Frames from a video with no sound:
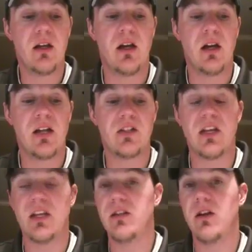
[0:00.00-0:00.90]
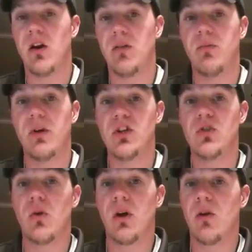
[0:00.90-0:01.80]
as they are pretty
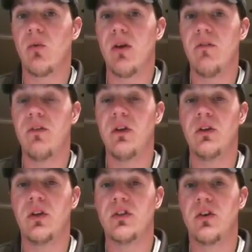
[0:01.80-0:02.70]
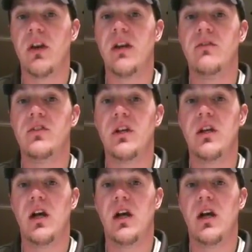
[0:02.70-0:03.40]
short on right field alternatives